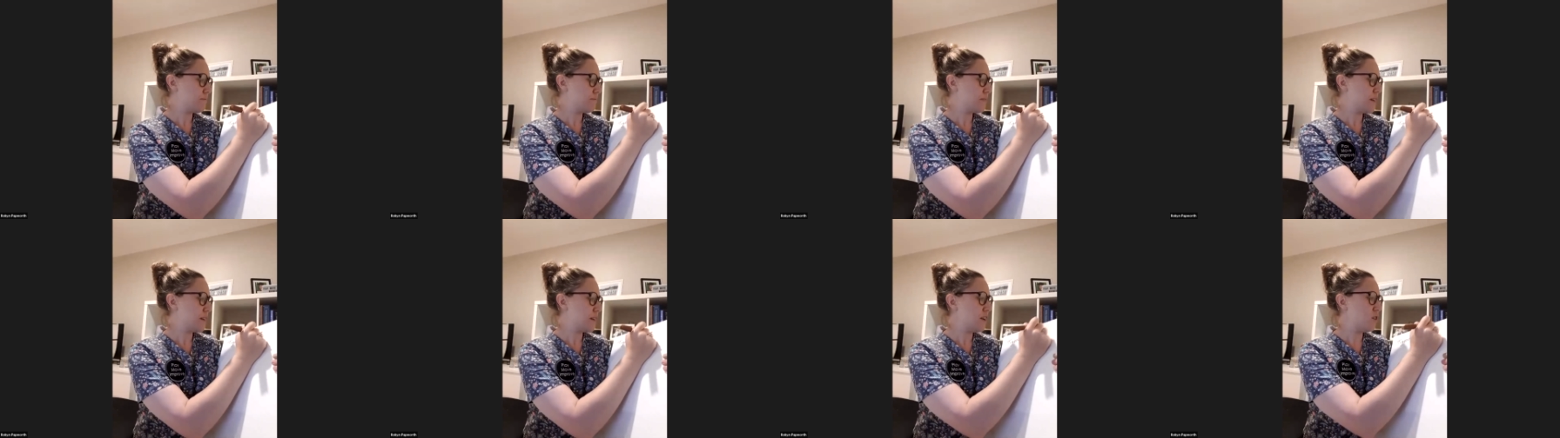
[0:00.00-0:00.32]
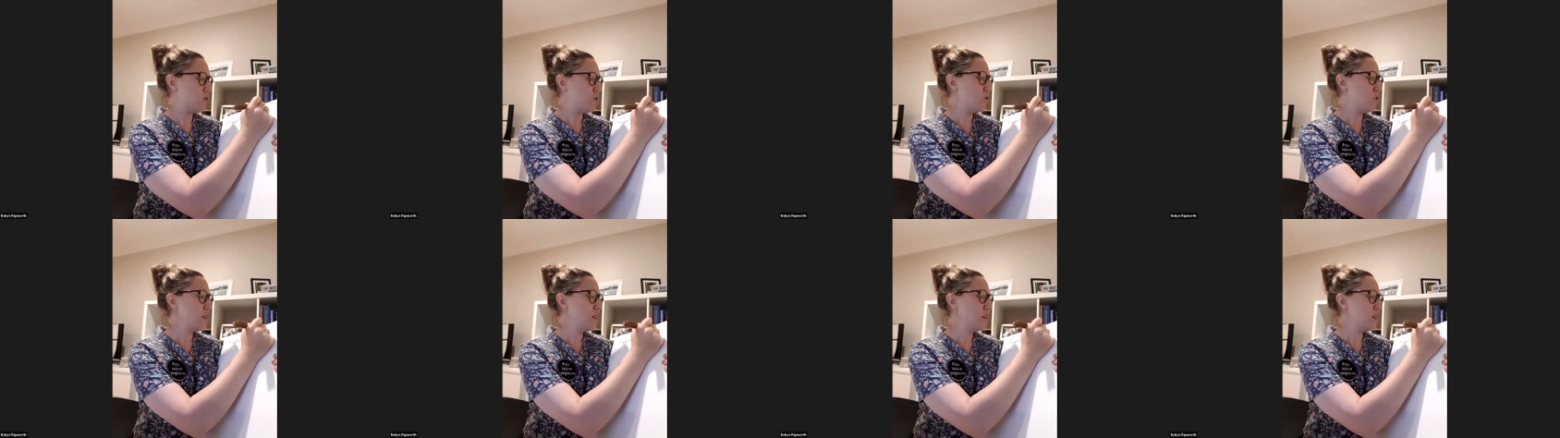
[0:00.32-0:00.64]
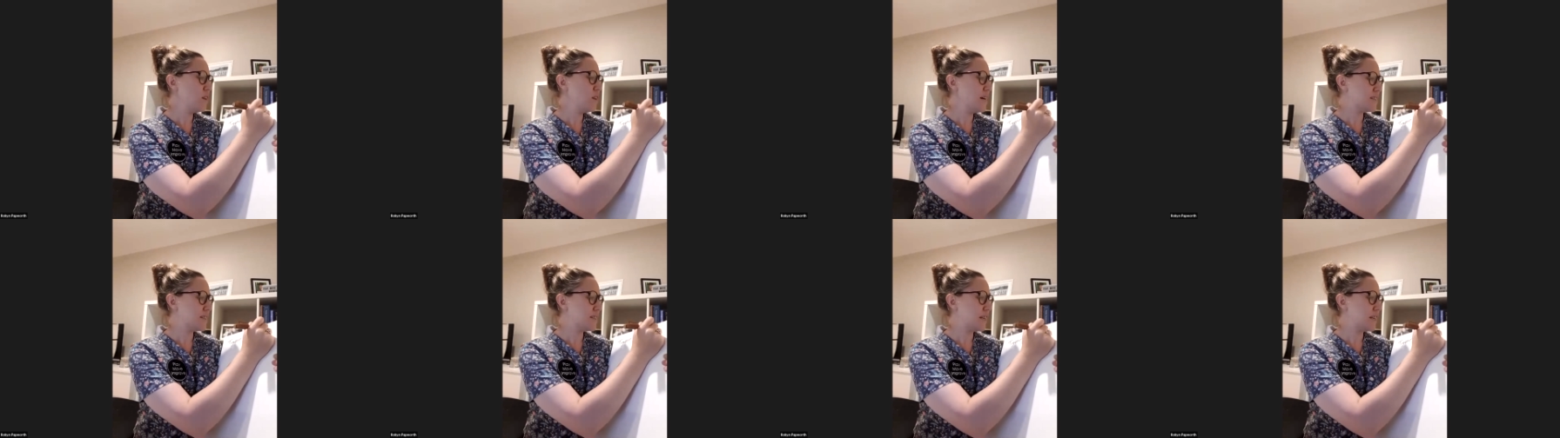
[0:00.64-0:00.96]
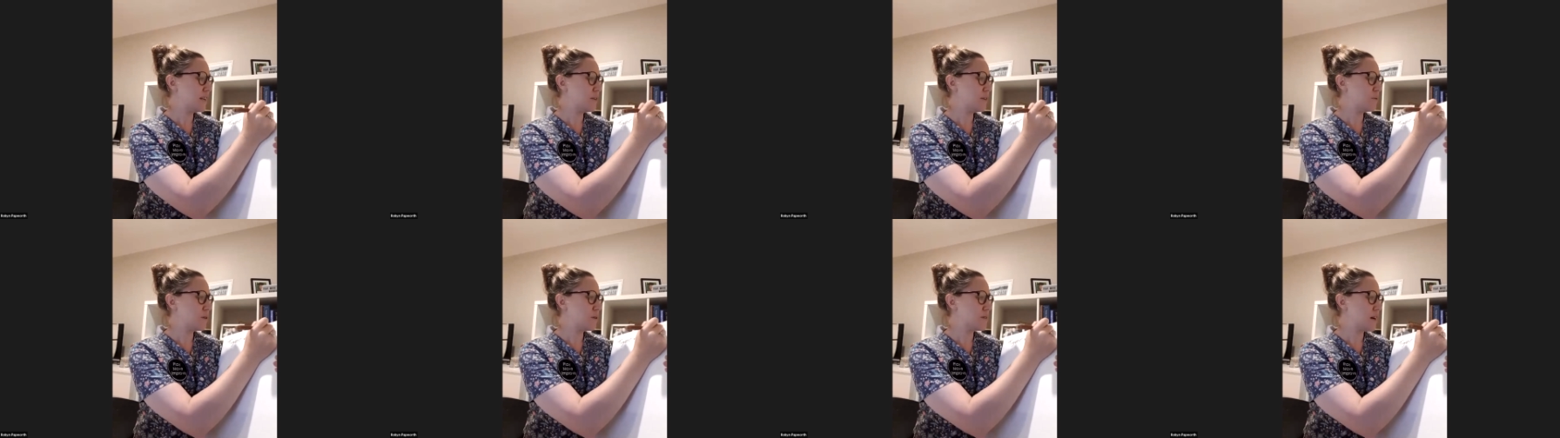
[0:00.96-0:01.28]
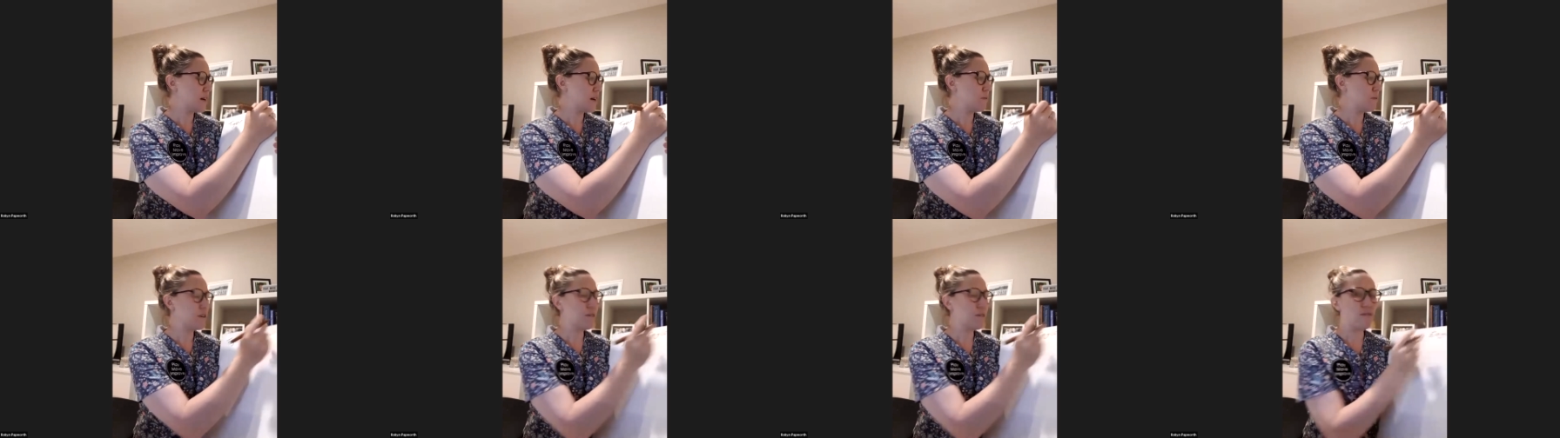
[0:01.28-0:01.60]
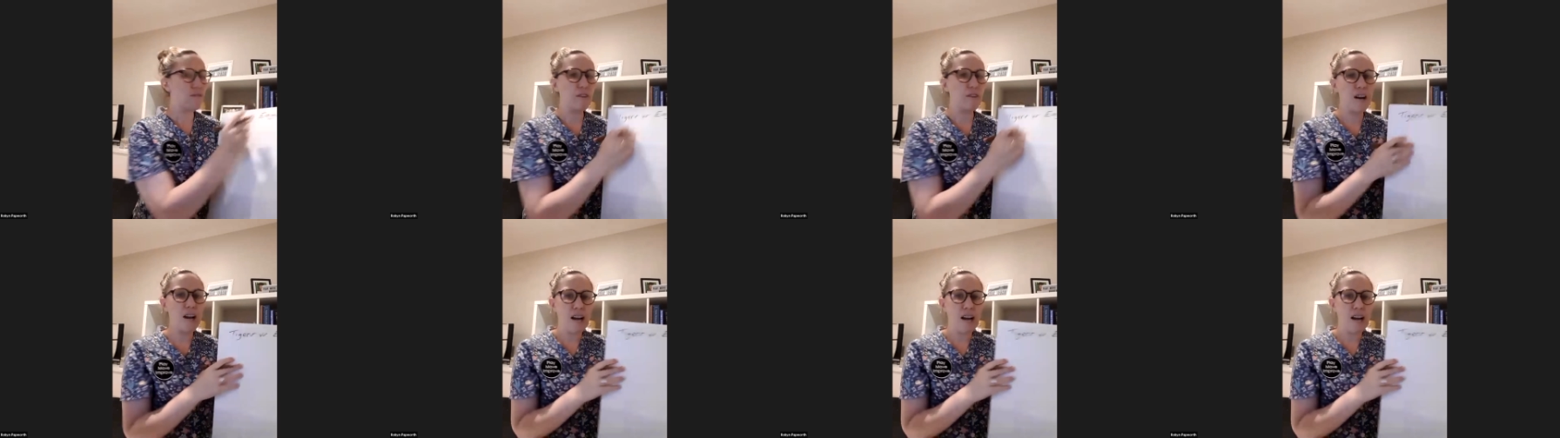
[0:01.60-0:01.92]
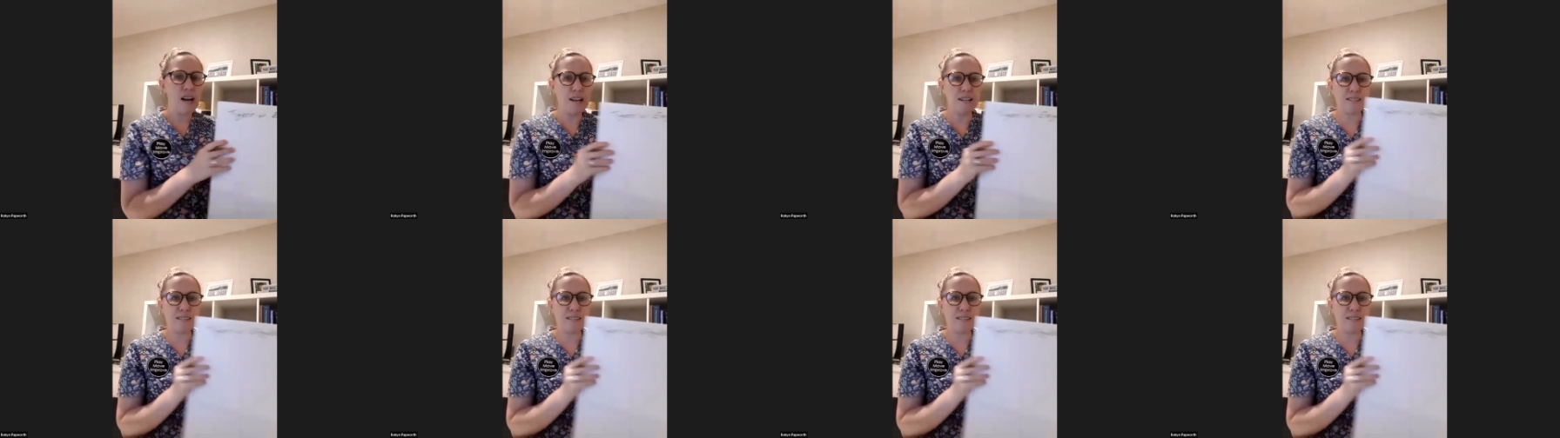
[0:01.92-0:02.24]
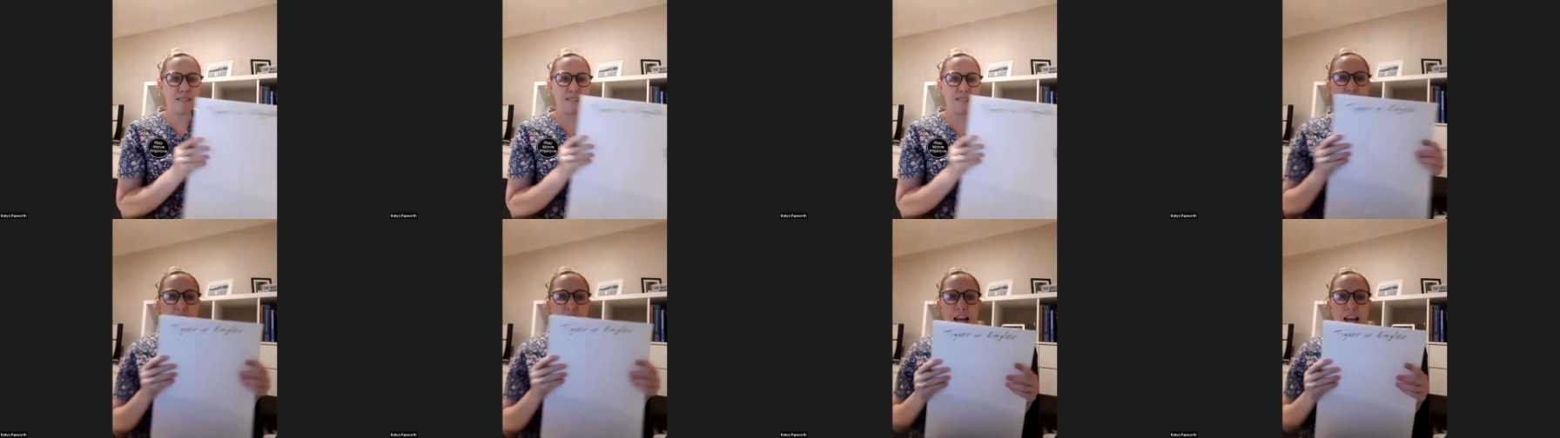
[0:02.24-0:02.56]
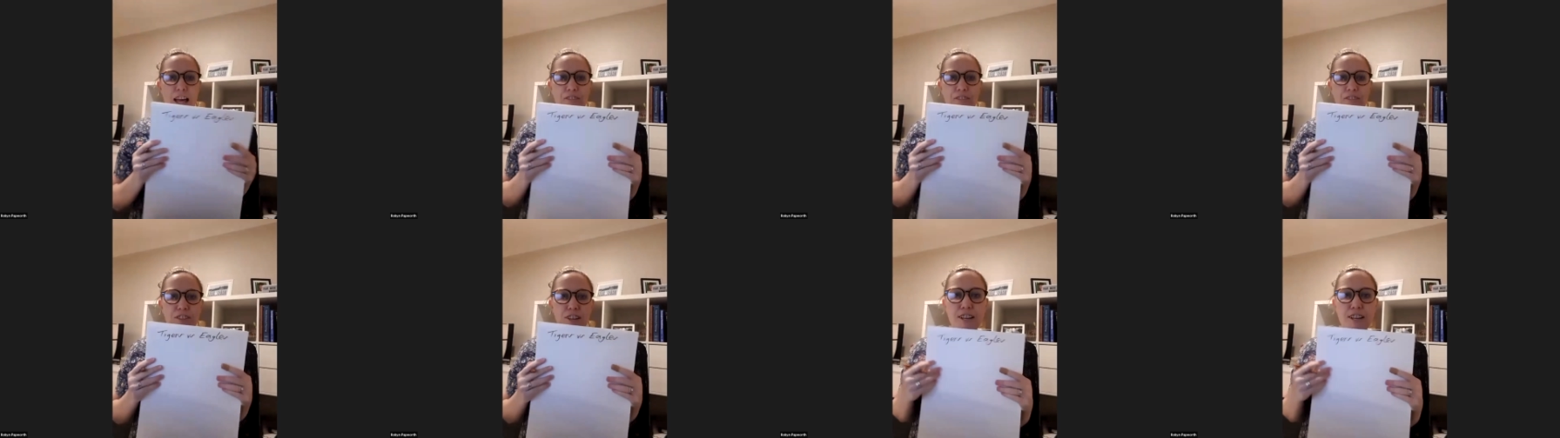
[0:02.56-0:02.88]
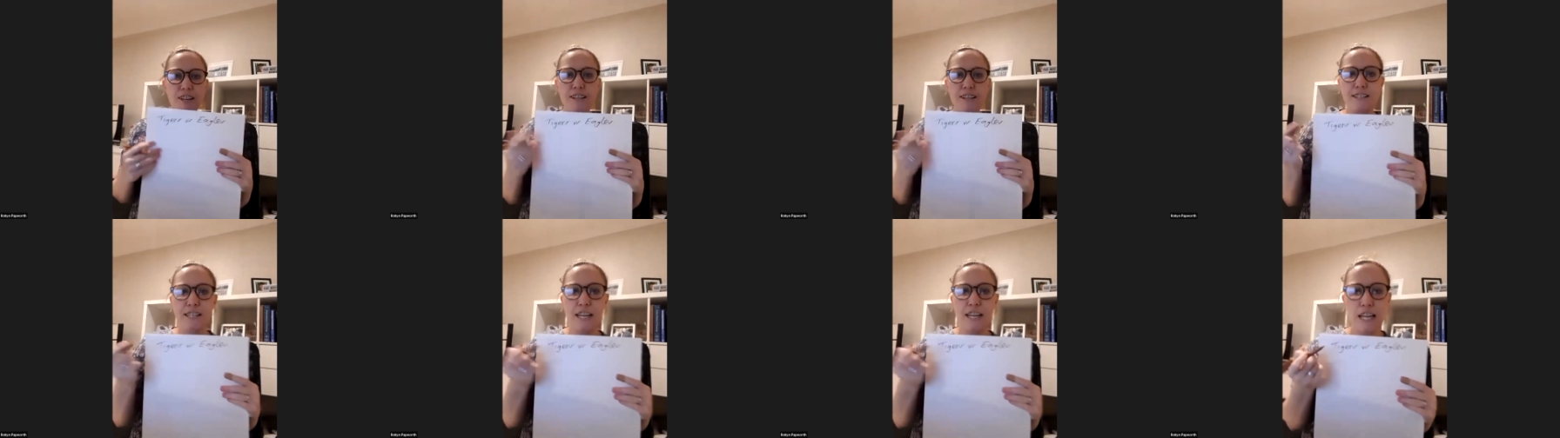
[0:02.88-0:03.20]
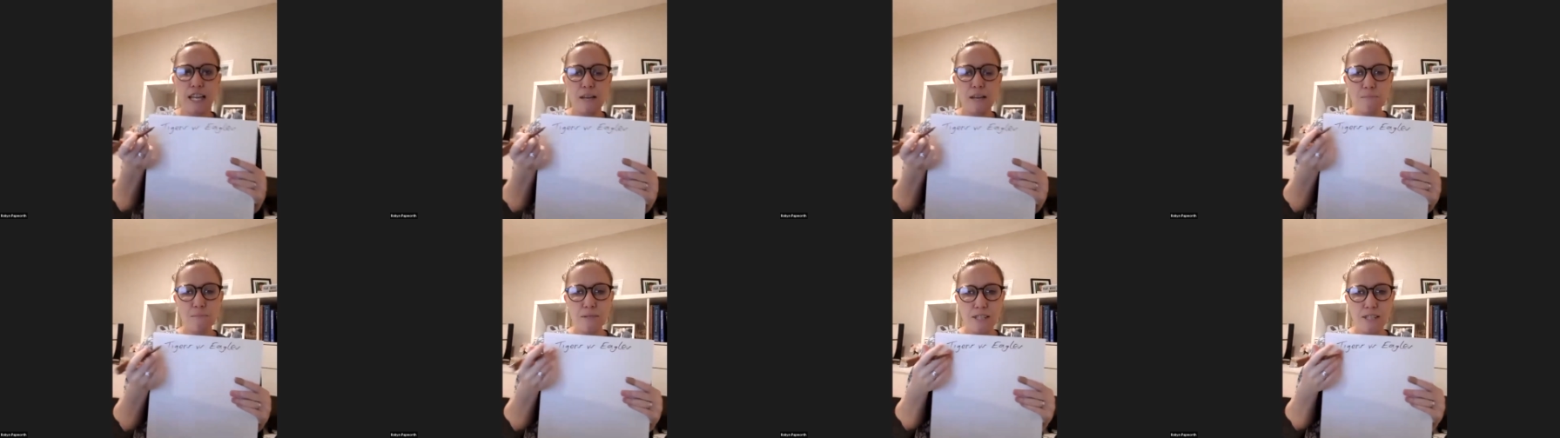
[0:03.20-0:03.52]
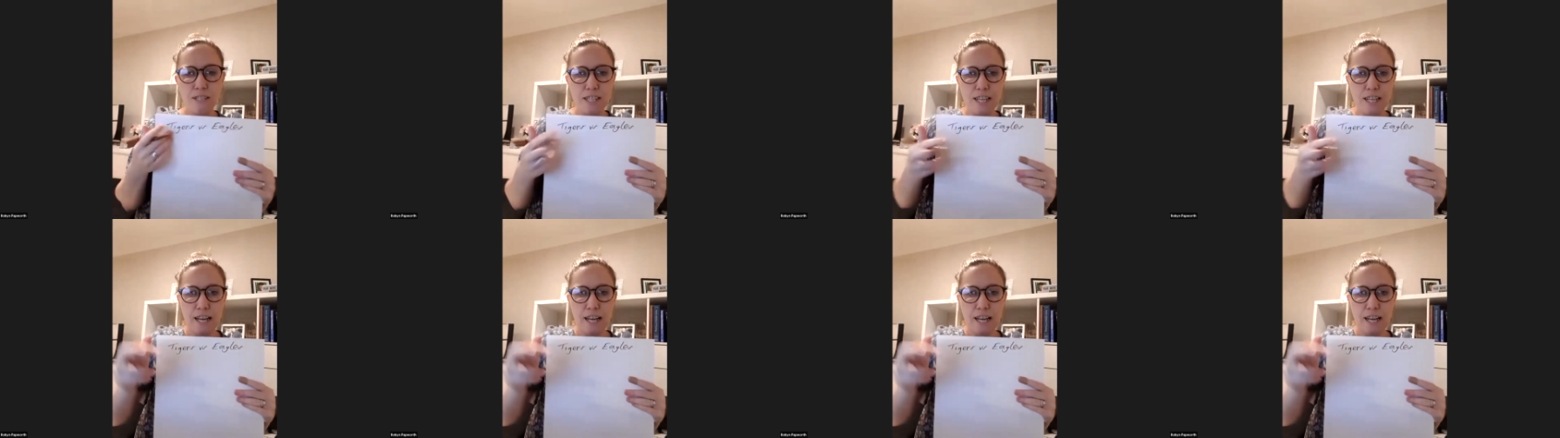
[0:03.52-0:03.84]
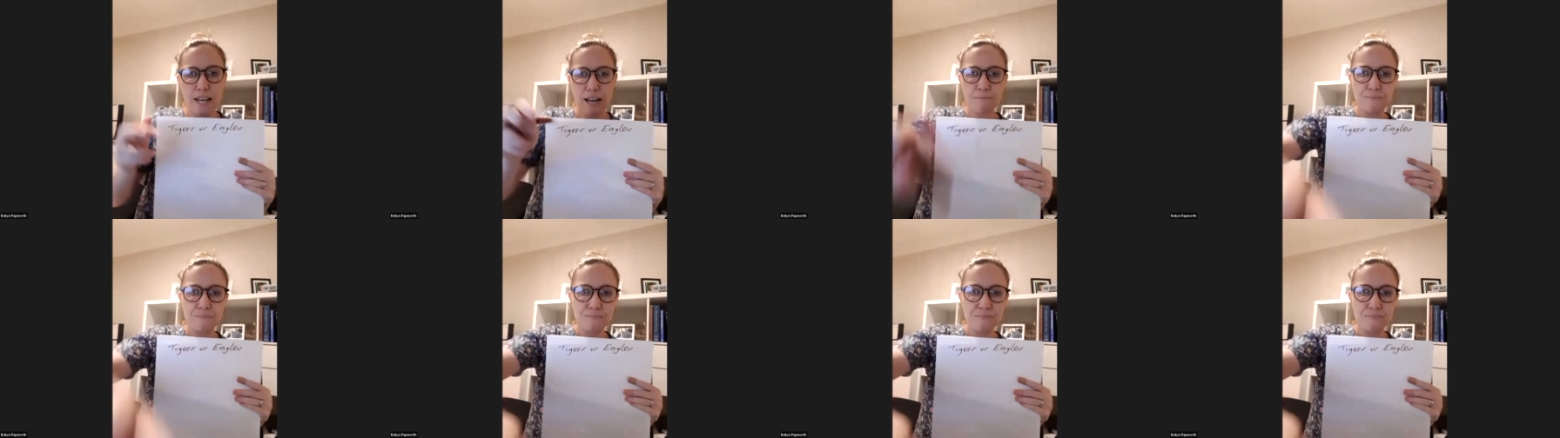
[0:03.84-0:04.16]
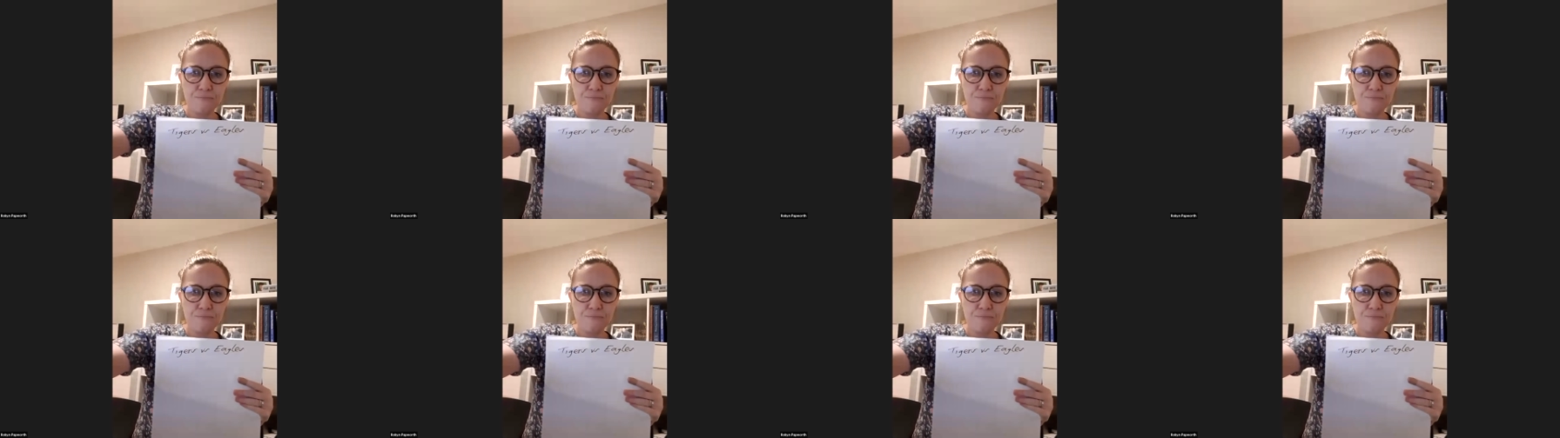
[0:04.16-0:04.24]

And all I did was I would write the teams down.